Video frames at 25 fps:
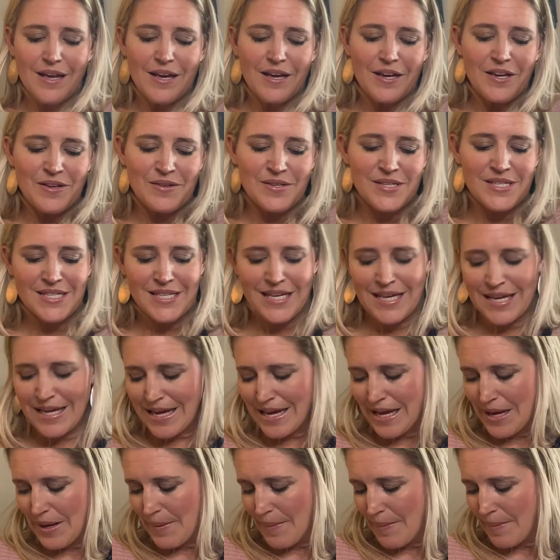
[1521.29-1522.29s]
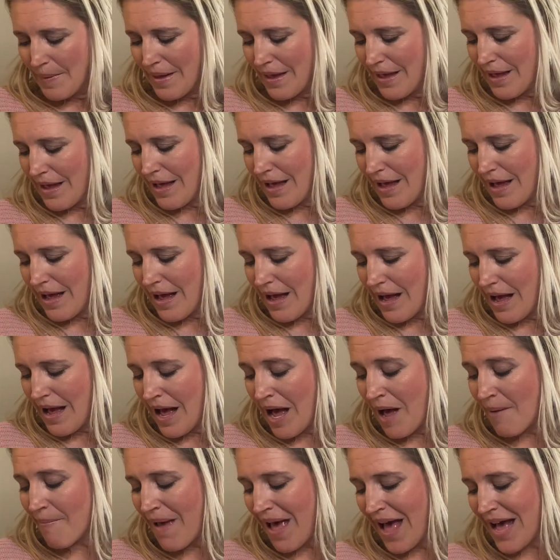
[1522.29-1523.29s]
You see,
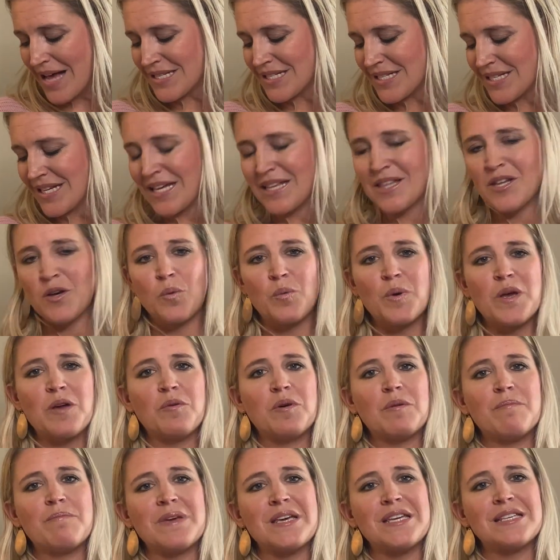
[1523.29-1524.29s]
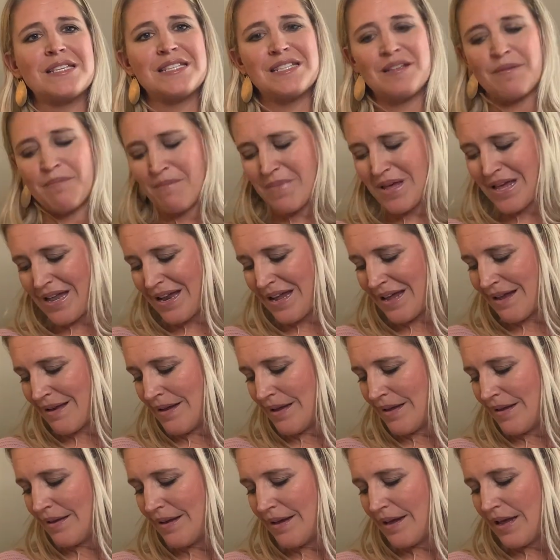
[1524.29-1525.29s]
I'm asking that we would be
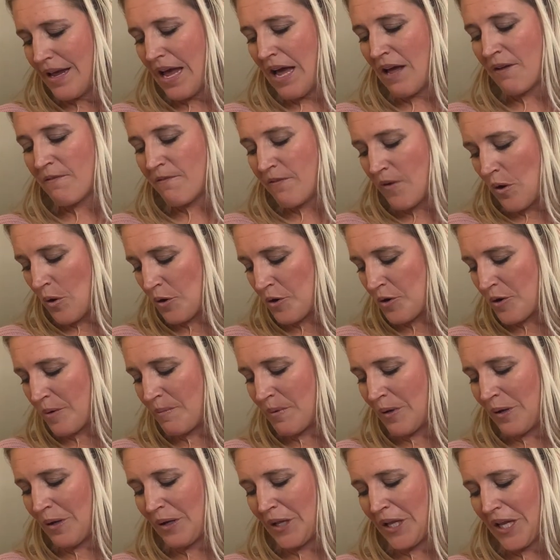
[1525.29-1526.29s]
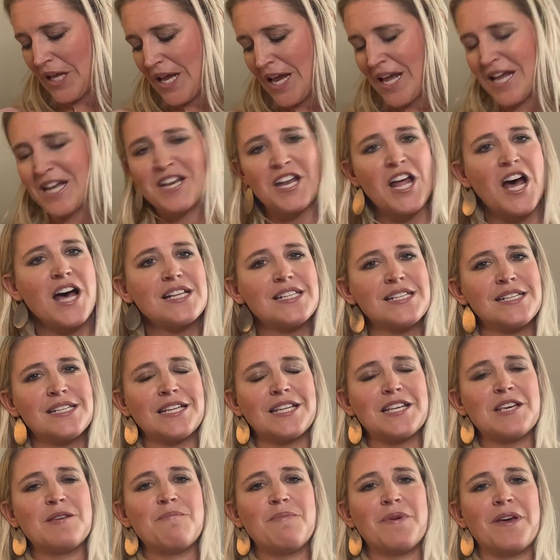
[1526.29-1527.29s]
submitted and vulnerable and not
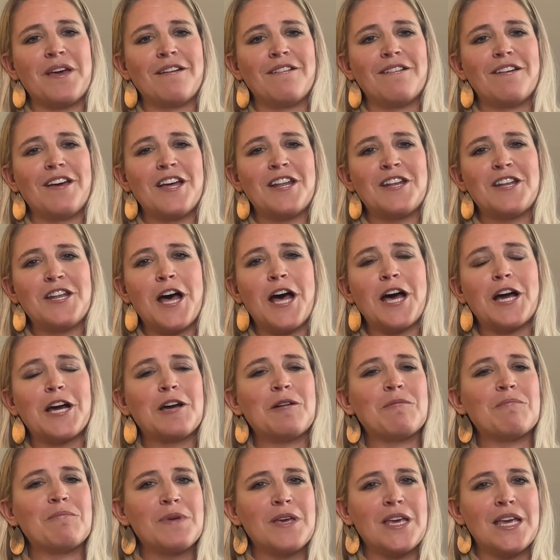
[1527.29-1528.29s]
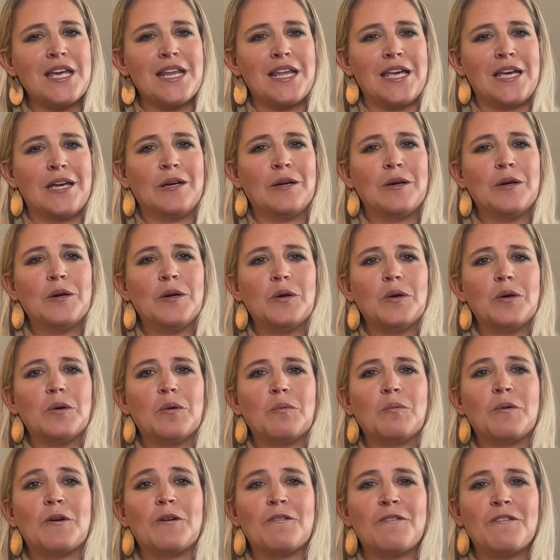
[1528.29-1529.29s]
sleeping and not competing
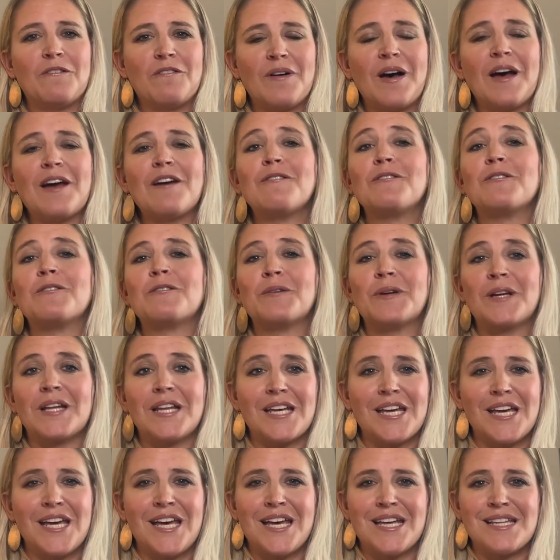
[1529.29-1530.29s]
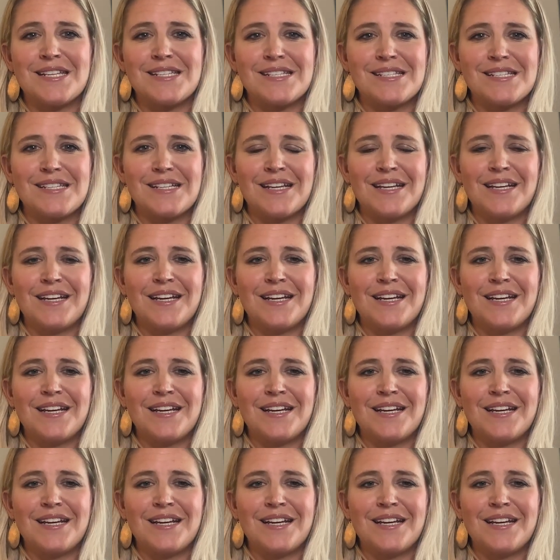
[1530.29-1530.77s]
when revival really hits.